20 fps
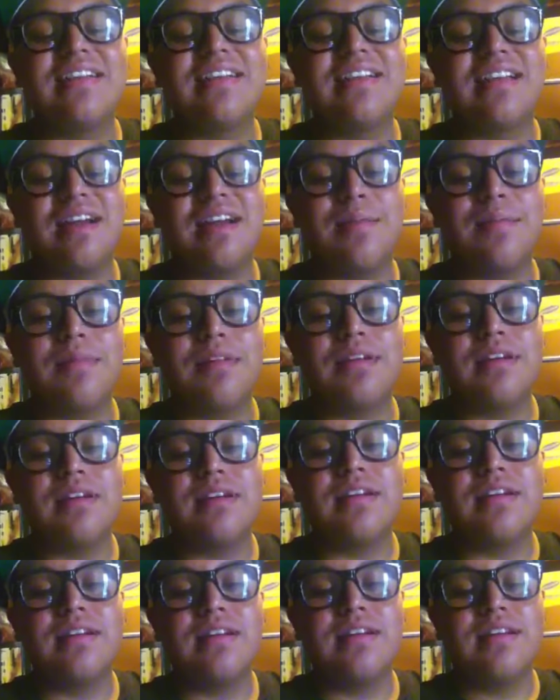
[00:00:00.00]
Nah, but
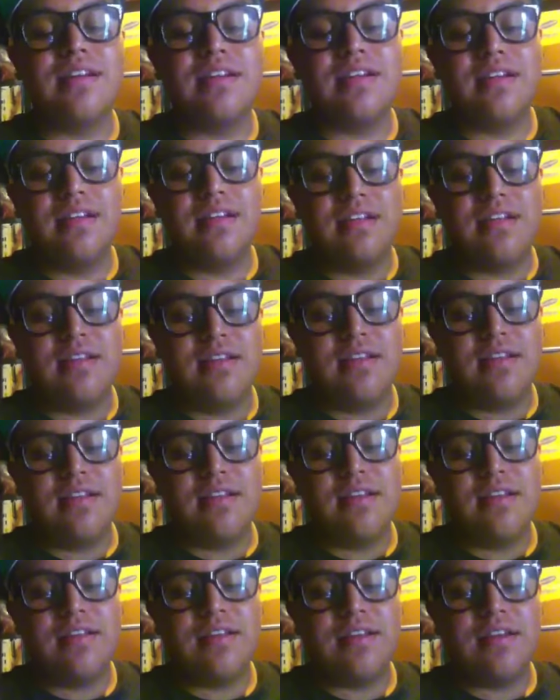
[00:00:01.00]

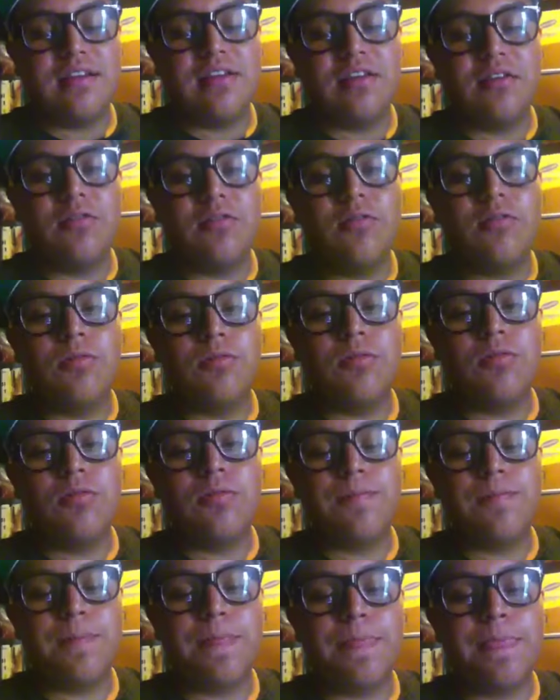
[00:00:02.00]
you're hella cool.
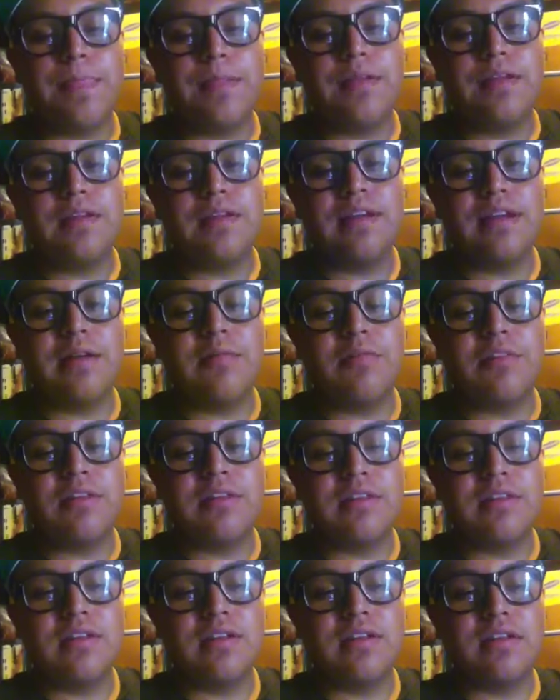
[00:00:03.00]
You're like one
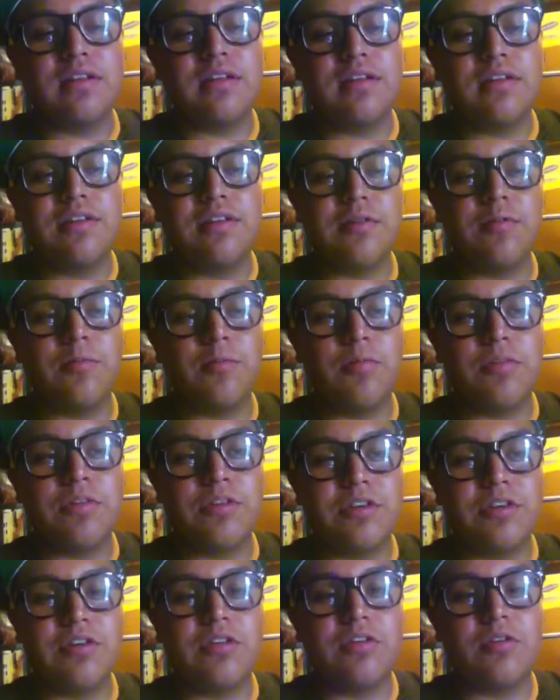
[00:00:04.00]
of the you're
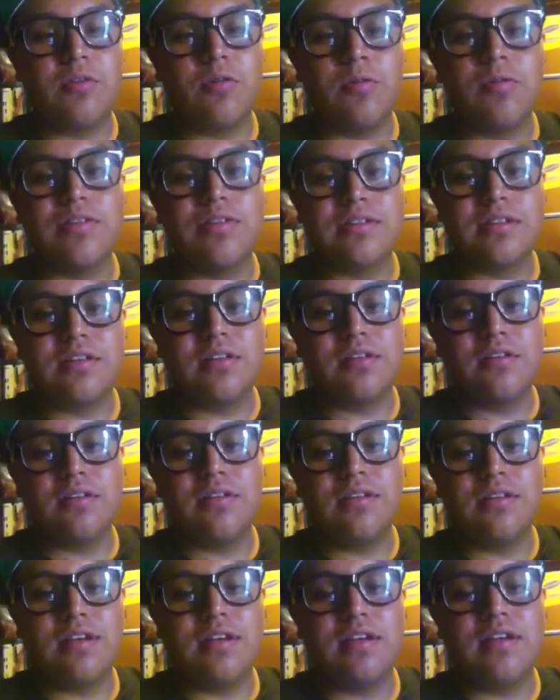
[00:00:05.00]
you're the coolest
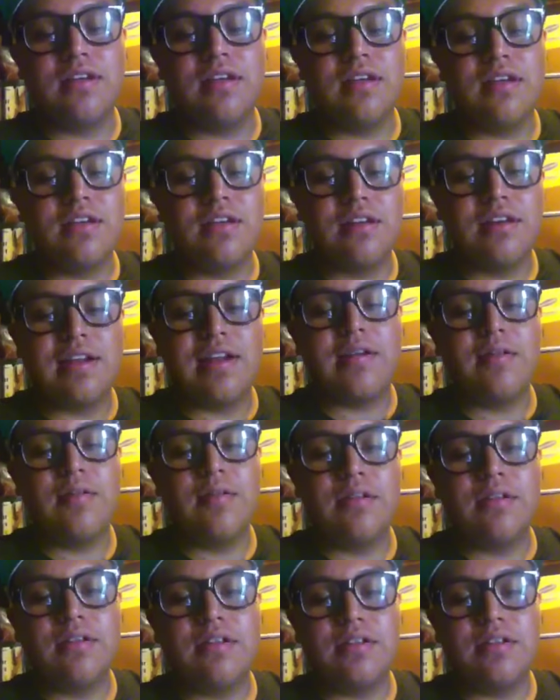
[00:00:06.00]
girl. Like
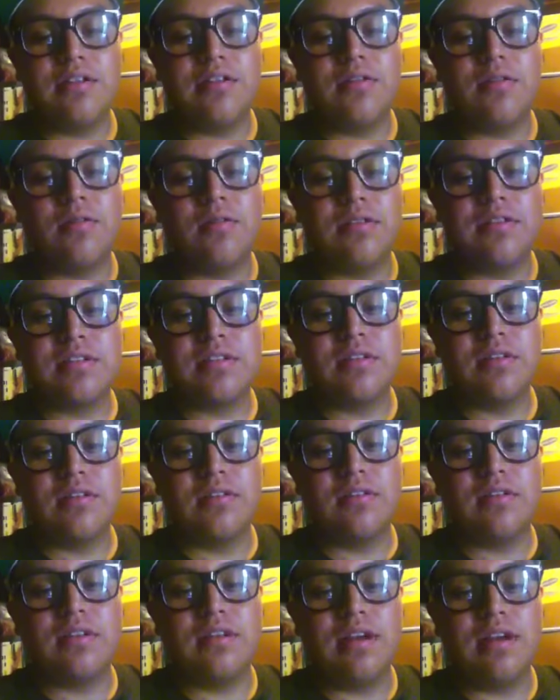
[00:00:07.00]
you're the coolest
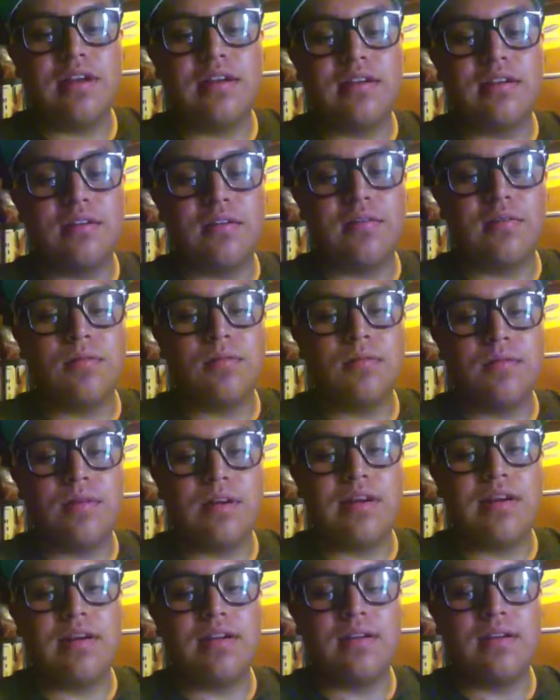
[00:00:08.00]
girl I know
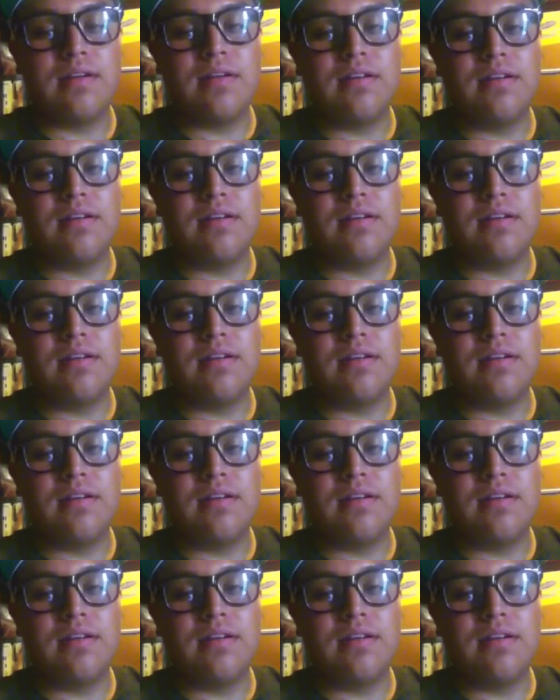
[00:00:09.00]
right now.